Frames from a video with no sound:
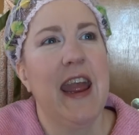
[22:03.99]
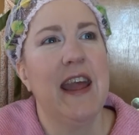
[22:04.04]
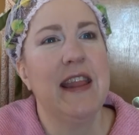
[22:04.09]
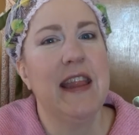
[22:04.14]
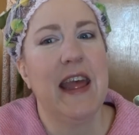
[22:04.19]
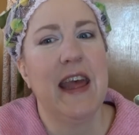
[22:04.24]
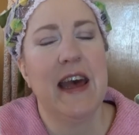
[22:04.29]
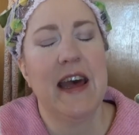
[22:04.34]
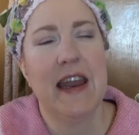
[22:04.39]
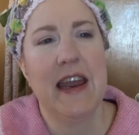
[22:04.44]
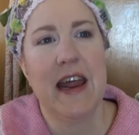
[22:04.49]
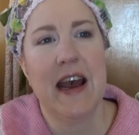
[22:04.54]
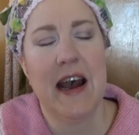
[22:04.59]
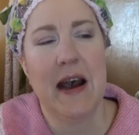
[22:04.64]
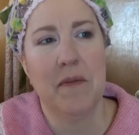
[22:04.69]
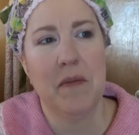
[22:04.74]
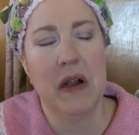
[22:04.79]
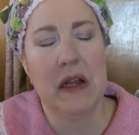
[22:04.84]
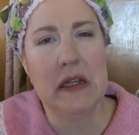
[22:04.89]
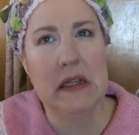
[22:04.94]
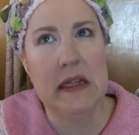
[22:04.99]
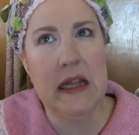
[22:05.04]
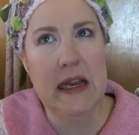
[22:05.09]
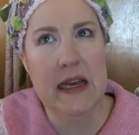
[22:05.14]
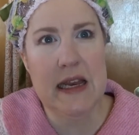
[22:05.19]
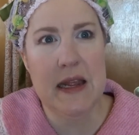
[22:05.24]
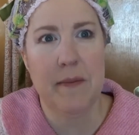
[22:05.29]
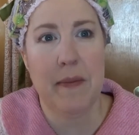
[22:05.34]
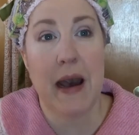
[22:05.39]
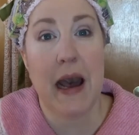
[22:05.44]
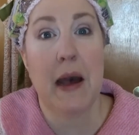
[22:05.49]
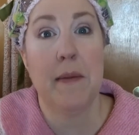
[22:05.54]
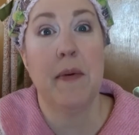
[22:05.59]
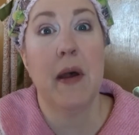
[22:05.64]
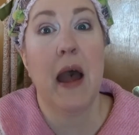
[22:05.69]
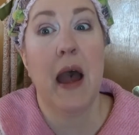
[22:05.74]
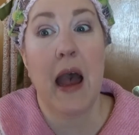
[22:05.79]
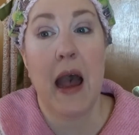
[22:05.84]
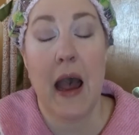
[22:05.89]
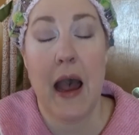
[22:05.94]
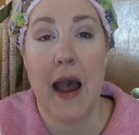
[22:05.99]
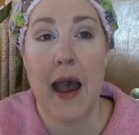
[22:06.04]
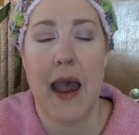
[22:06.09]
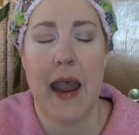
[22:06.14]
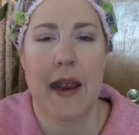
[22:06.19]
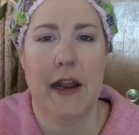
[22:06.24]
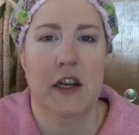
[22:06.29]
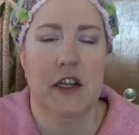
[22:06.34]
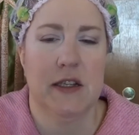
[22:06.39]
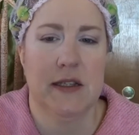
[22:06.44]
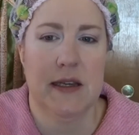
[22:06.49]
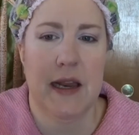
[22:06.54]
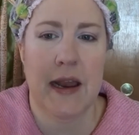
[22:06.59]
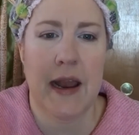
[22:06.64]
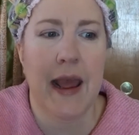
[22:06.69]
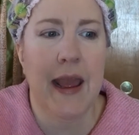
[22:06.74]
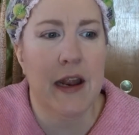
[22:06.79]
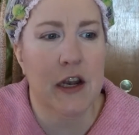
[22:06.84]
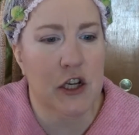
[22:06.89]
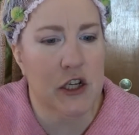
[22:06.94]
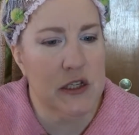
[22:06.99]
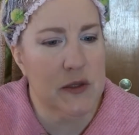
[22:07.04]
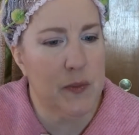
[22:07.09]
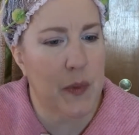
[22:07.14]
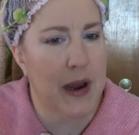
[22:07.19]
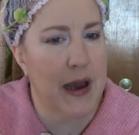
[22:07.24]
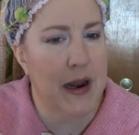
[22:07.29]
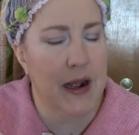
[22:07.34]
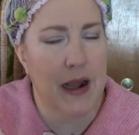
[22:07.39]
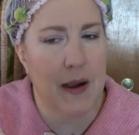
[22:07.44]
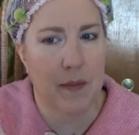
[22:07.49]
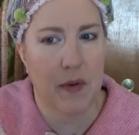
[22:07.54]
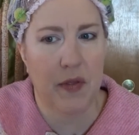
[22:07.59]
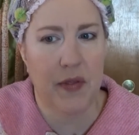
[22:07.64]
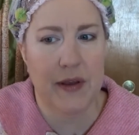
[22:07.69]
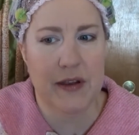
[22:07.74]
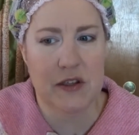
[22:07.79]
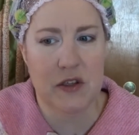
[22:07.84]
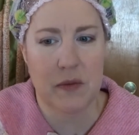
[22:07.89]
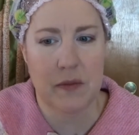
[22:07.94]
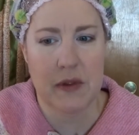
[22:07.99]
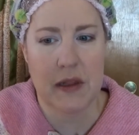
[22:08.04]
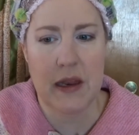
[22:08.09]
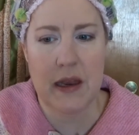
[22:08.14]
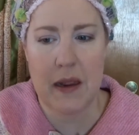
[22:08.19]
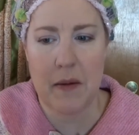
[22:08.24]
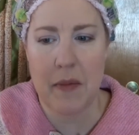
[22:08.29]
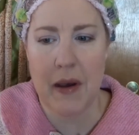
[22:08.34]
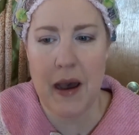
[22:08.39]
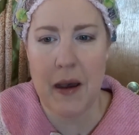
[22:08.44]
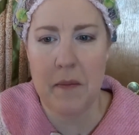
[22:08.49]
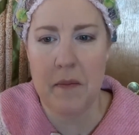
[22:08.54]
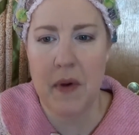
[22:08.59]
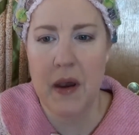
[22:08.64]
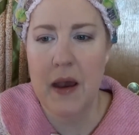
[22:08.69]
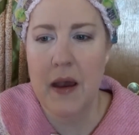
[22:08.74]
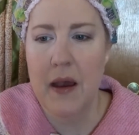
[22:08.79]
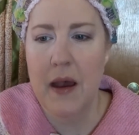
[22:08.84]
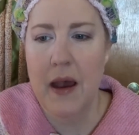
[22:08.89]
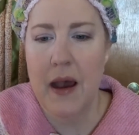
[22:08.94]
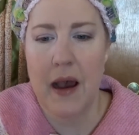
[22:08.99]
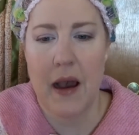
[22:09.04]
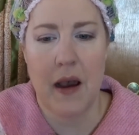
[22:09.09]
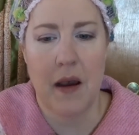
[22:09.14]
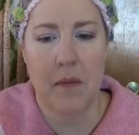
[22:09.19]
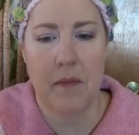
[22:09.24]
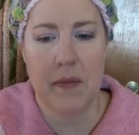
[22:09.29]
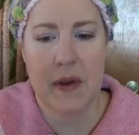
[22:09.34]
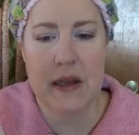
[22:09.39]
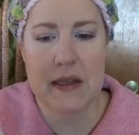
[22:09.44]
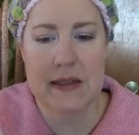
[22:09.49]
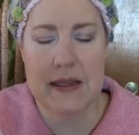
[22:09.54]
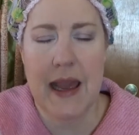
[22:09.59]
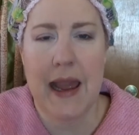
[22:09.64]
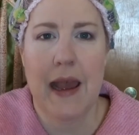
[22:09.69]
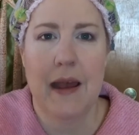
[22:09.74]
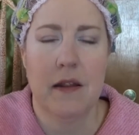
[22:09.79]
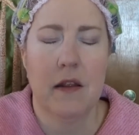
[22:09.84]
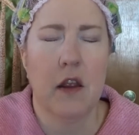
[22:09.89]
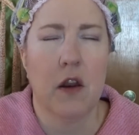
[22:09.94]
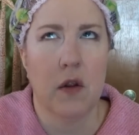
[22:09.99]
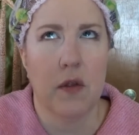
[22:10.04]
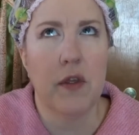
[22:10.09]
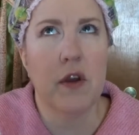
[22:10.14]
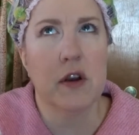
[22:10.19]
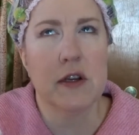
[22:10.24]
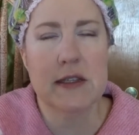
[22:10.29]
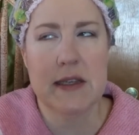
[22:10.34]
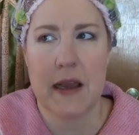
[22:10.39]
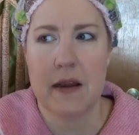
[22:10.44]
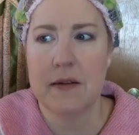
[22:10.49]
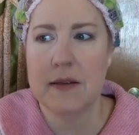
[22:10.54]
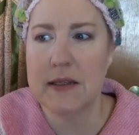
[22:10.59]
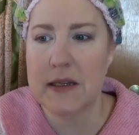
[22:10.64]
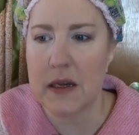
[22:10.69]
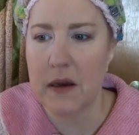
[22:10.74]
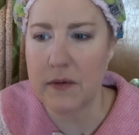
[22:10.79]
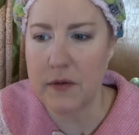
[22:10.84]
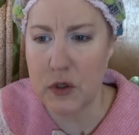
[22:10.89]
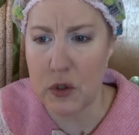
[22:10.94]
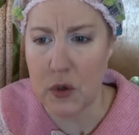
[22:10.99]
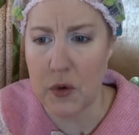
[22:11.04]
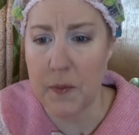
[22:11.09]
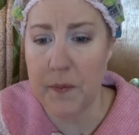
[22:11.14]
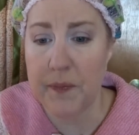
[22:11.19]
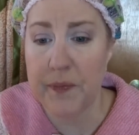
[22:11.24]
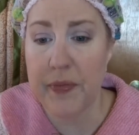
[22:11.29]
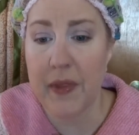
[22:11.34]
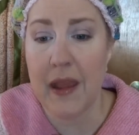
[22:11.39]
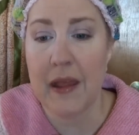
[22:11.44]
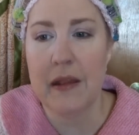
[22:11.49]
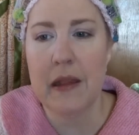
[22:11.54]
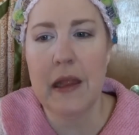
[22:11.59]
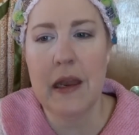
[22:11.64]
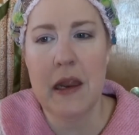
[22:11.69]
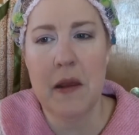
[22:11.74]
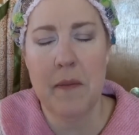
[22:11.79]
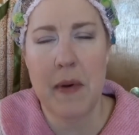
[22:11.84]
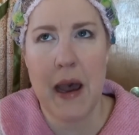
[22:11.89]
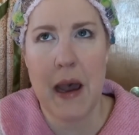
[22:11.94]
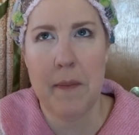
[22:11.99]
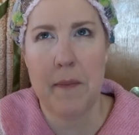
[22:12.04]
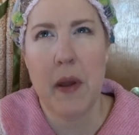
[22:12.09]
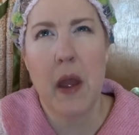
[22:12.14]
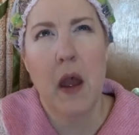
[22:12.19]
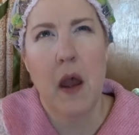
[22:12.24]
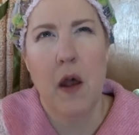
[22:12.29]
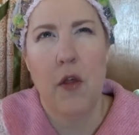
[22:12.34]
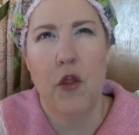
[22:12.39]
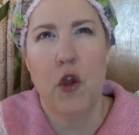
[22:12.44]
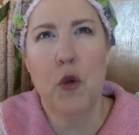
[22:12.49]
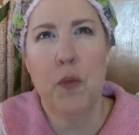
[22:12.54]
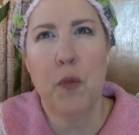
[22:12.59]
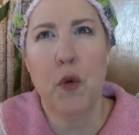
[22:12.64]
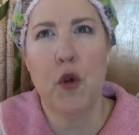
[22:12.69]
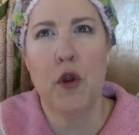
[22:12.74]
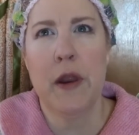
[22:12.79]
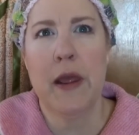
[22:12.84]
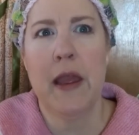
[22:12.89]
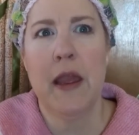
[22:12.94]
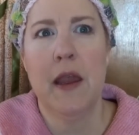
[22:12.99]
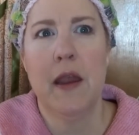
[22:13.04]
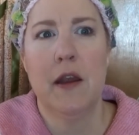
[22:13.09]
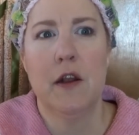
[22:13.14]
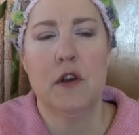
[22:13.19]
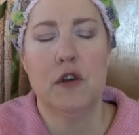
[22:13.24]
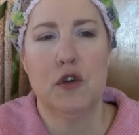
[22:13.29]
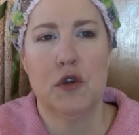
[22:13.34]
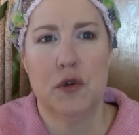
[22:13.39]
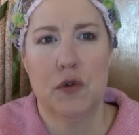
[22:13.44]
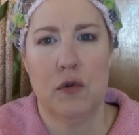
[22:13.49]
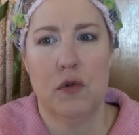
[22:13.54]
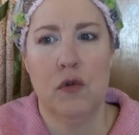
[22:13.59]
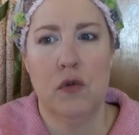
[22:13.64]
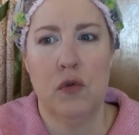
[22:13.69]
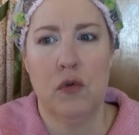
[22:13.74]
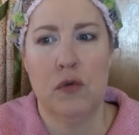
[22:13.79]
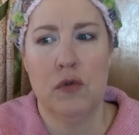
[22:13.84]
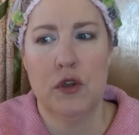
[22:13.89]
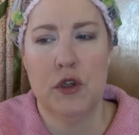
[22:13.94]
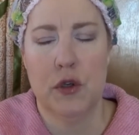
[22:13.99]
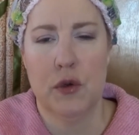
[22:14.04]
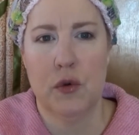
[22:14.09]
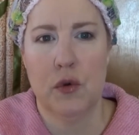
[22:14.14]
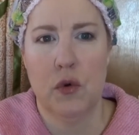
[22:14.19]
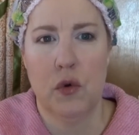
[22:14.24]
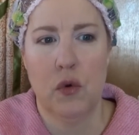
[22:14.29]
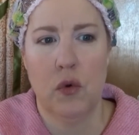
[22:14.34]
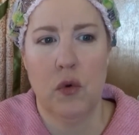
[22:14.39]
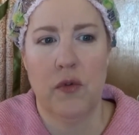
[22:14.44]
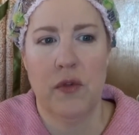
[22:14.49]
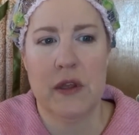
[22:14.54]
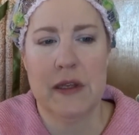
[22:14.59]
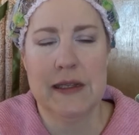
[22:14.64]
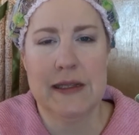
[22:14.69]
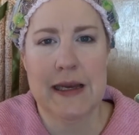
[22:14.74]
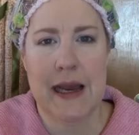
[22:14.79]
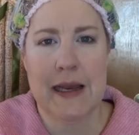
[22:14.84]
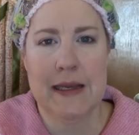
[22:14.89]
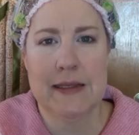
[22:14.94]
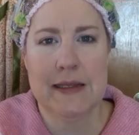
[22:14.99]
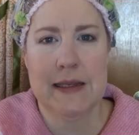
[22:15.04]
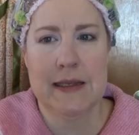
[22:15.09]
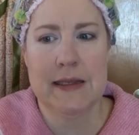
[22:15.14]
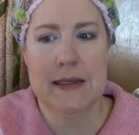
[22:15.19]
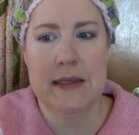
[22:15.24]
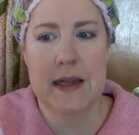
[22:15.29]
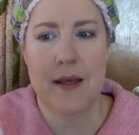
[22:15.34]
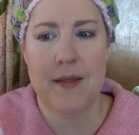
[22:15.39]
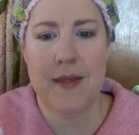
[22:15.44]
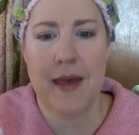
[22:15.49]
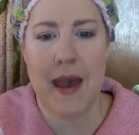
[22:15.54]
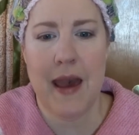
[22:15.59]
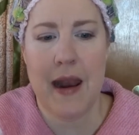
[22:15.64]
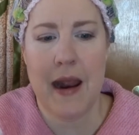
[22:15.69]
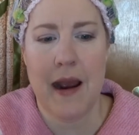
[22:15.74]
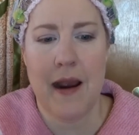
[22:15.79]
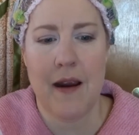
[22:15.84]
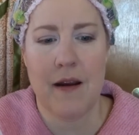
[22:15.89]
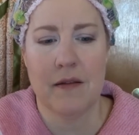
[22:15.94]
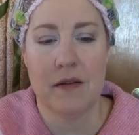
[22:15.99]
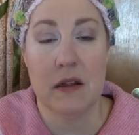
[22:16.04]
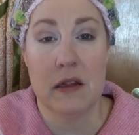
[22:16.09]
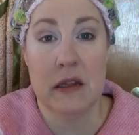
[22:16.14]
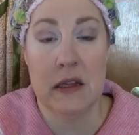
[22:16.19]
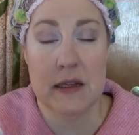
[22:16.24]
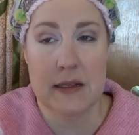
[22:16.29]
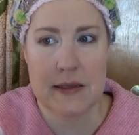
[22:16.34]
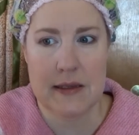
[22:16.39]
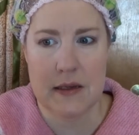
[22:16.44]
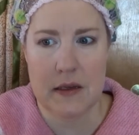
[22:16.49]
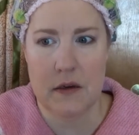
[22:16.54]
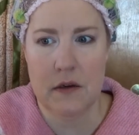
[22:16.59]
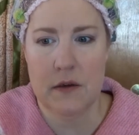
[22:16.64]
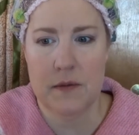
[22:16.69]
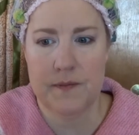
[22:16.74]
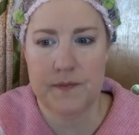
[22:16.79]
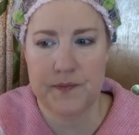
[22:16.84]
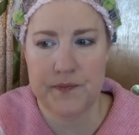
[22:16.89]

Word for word: And then um, Lindy Bop, I just, and I had just bought a couple things from Lindy Bop because um, they had, you know, their sale stuff to them. And Lindy Bop, they're pretty true to the sizes that are listed